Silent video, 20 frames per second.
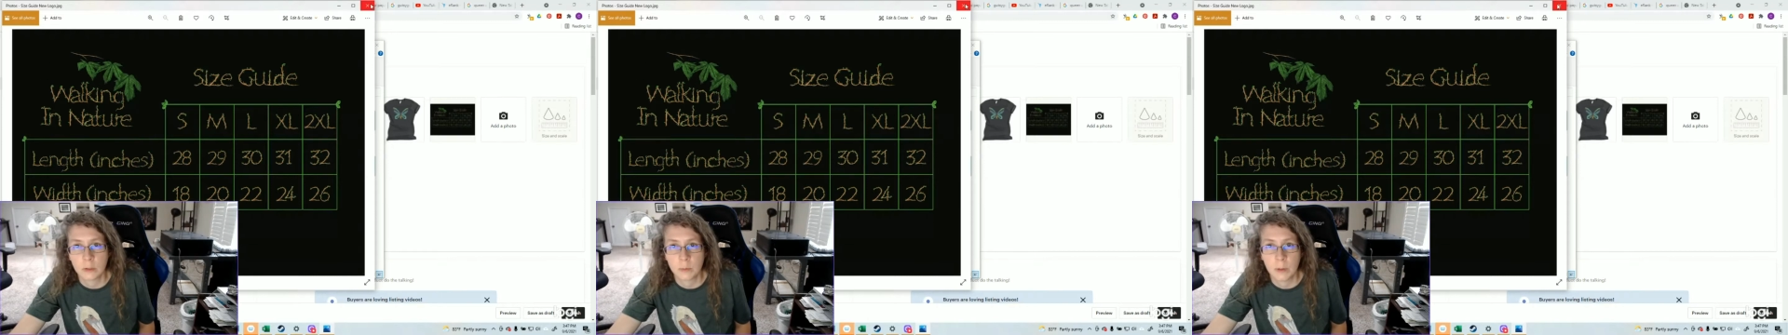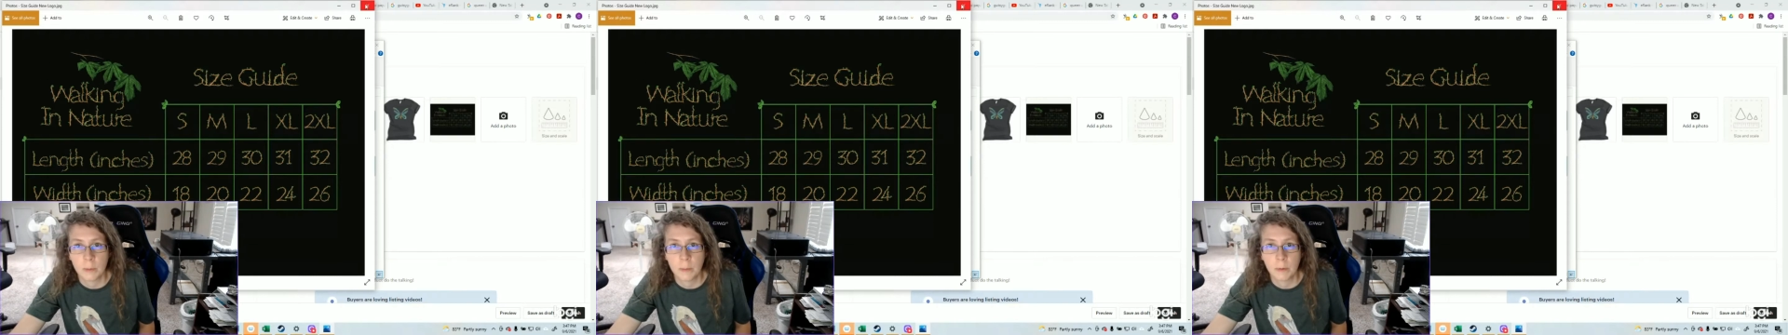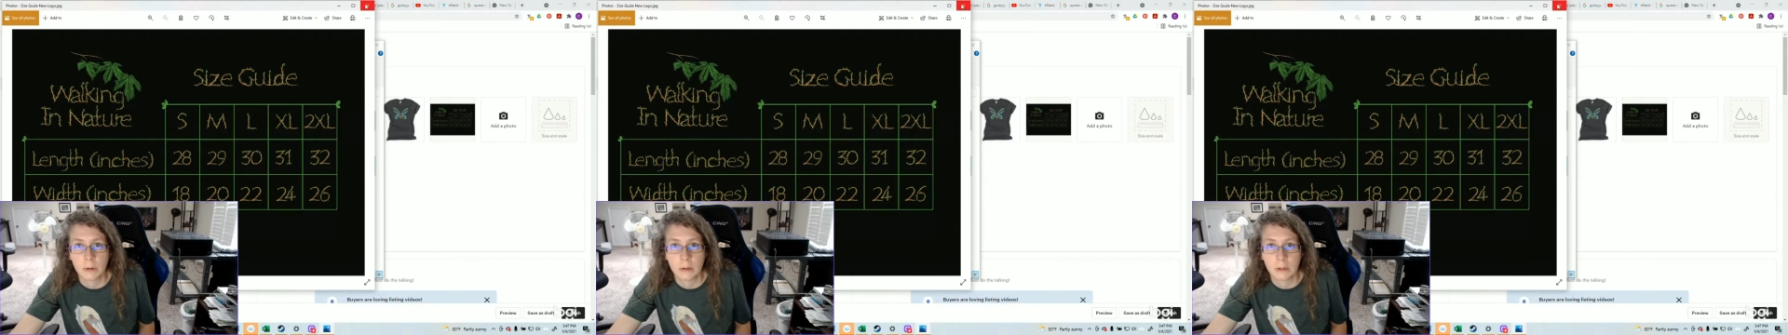
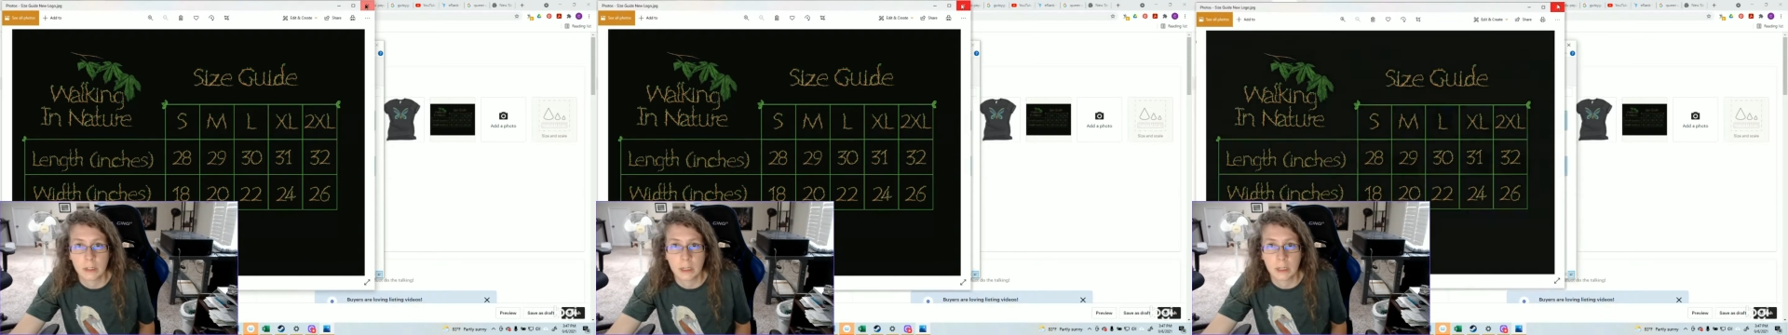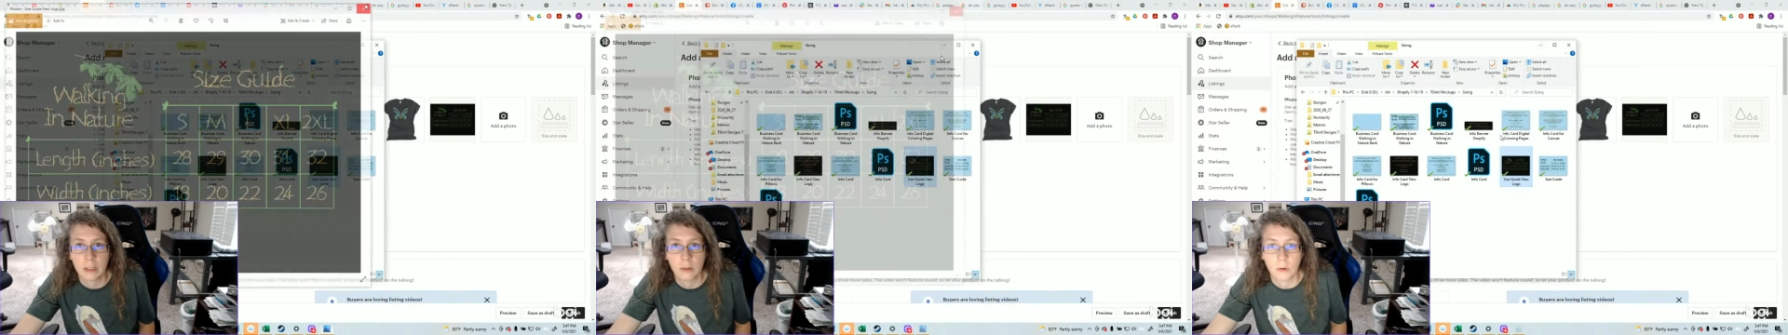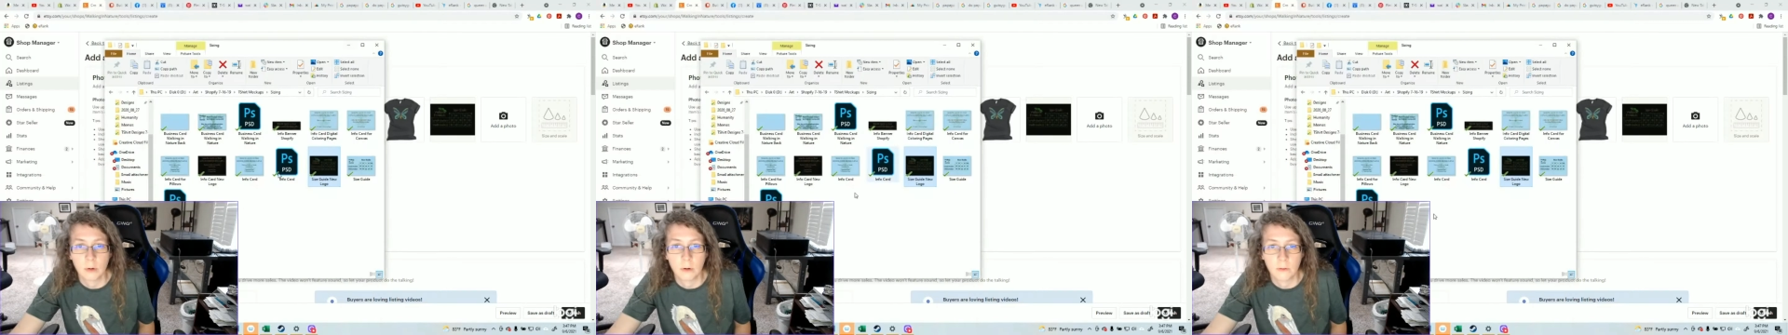people are
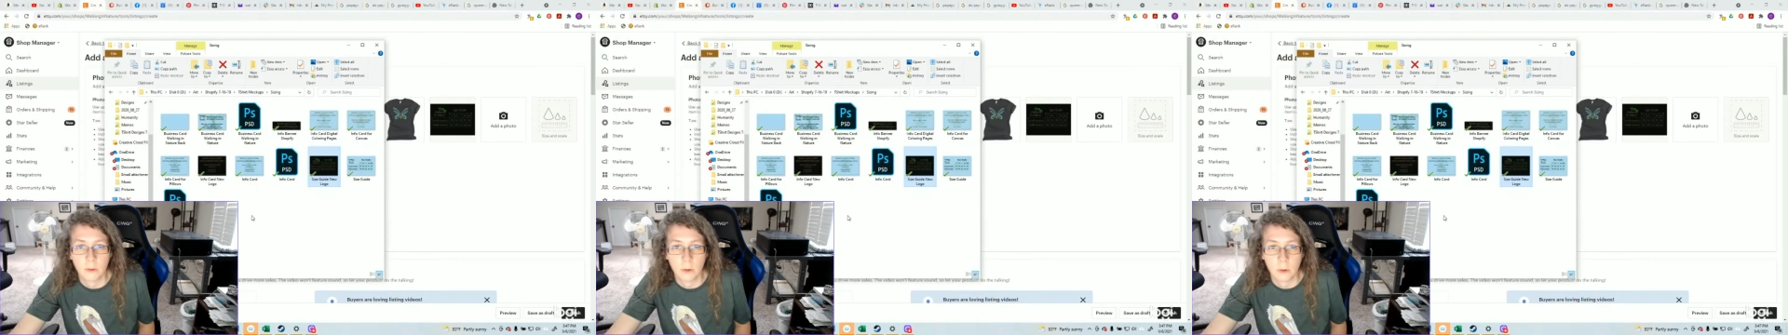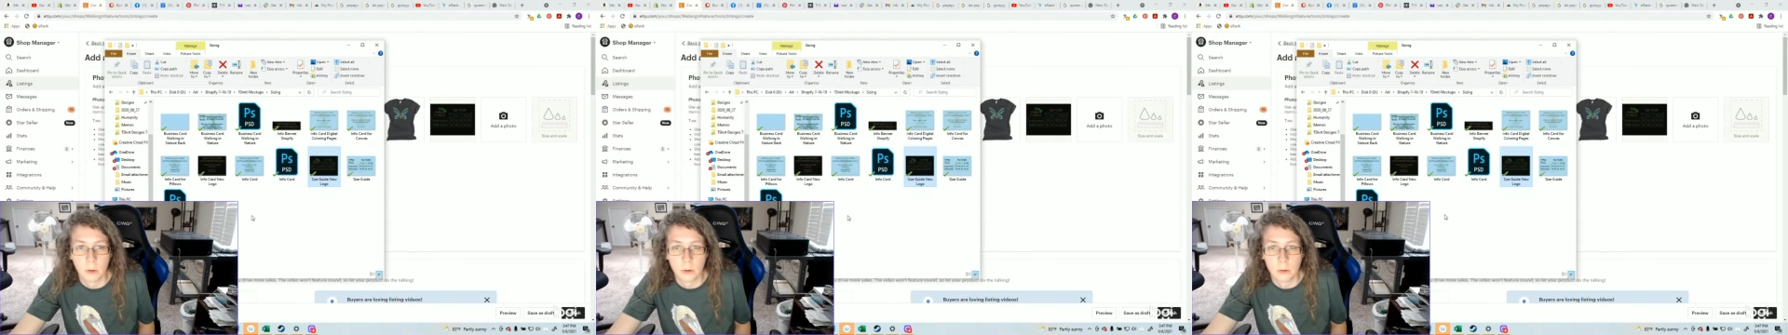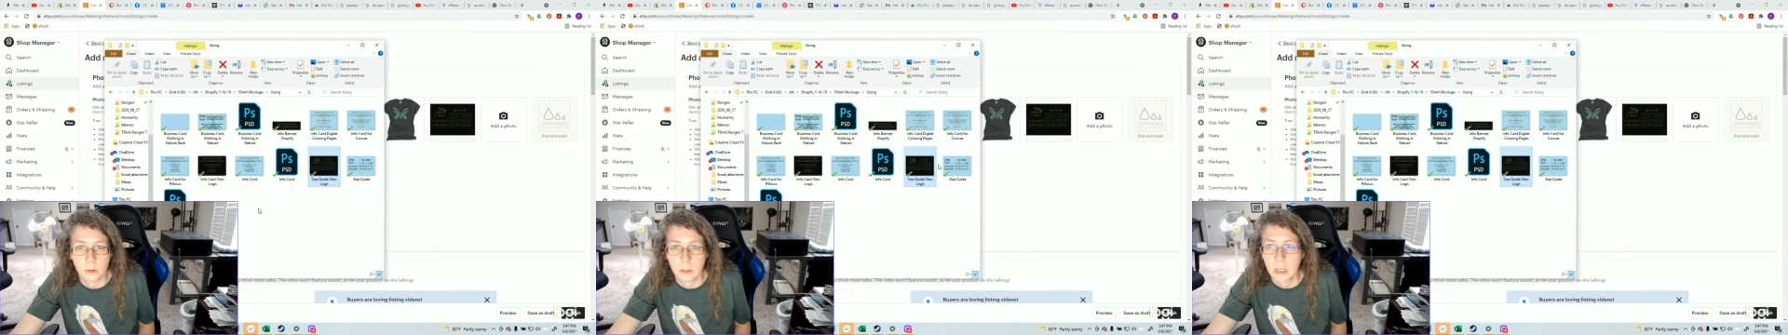digging through your
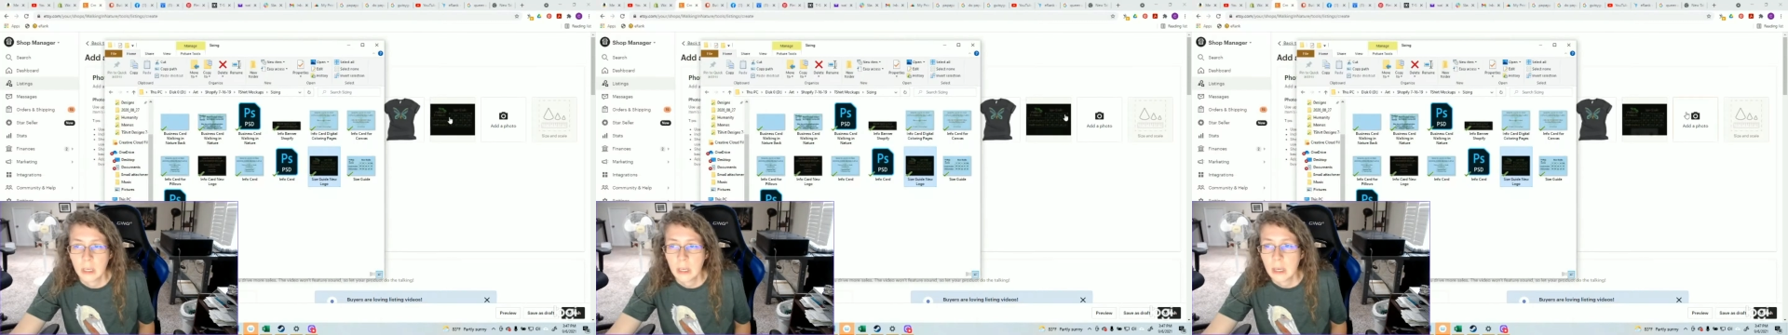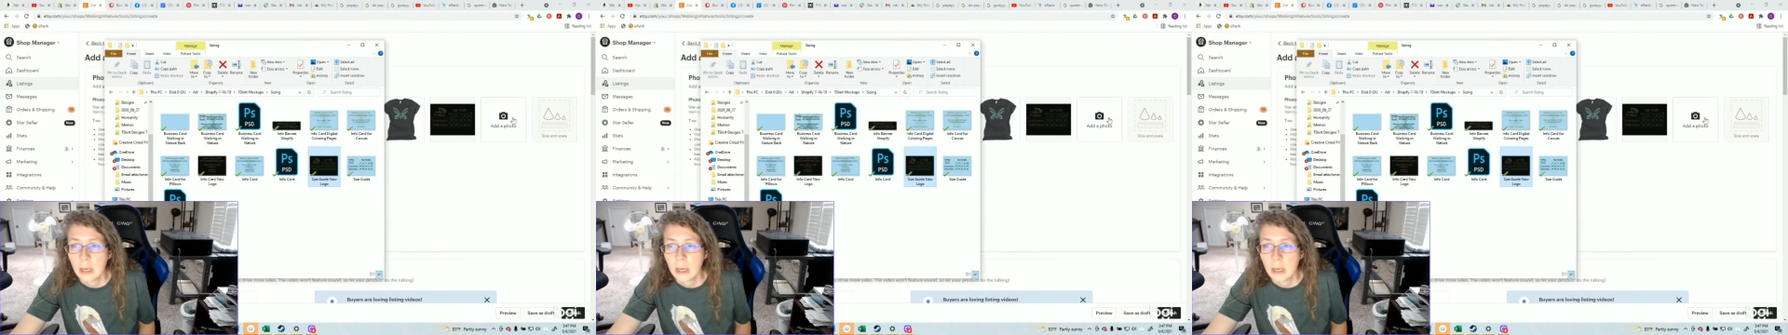photos.